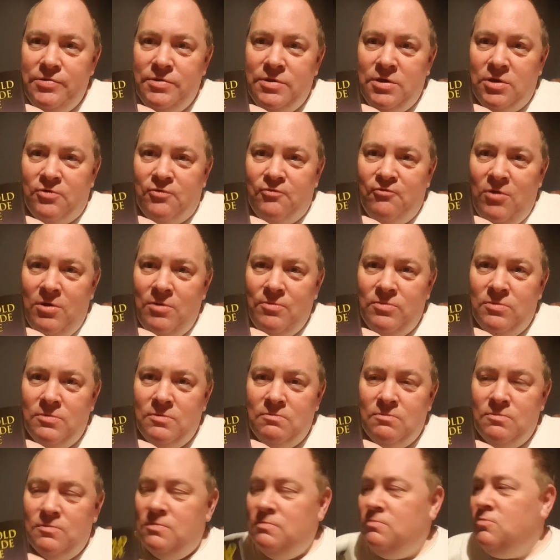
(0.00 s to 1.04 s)

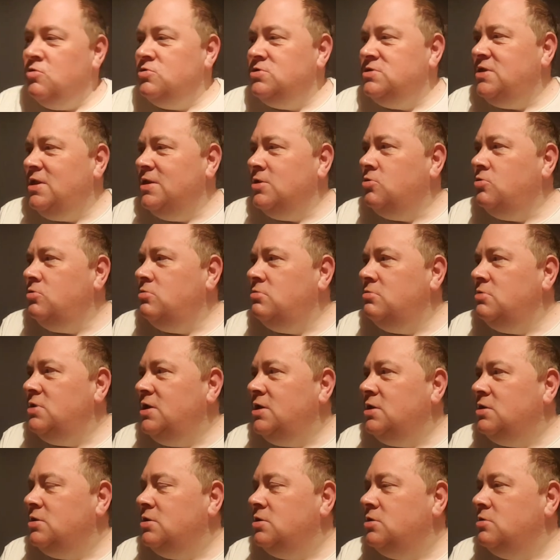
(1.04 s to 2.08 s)
What did I call
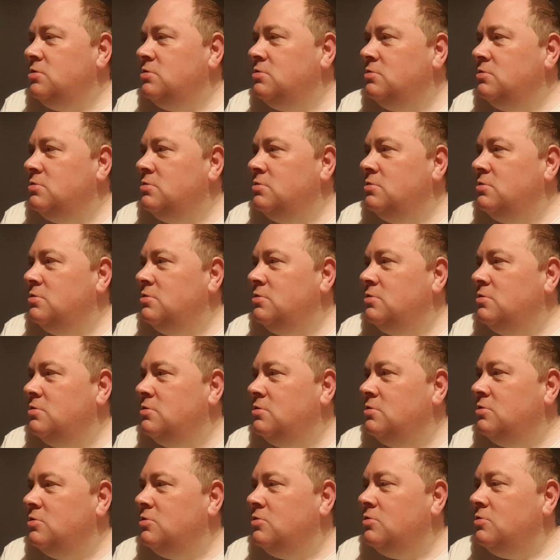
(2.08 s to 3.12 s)
it?
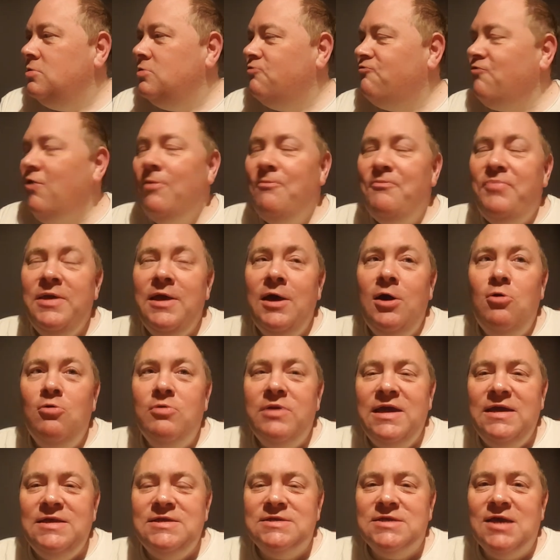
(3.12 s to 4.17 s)
Grumpy
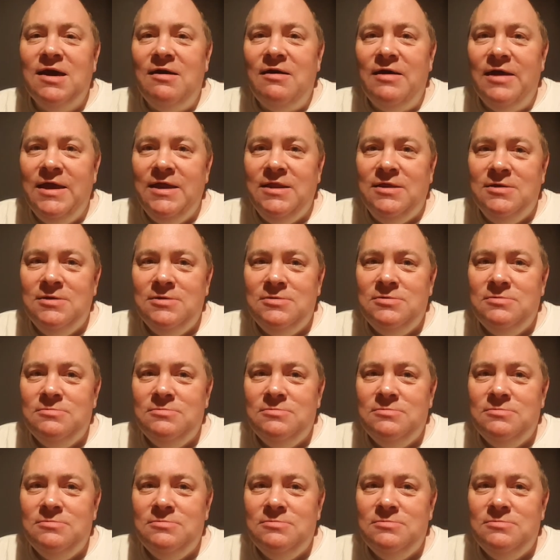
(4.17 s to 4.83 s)
Old Gits Guide.